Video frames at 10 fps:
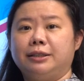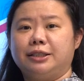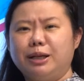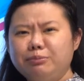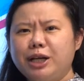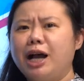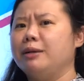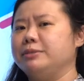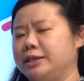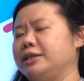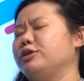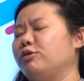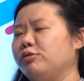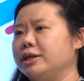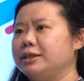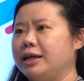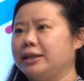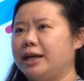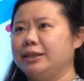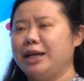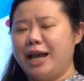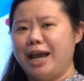sometimes it is always like that.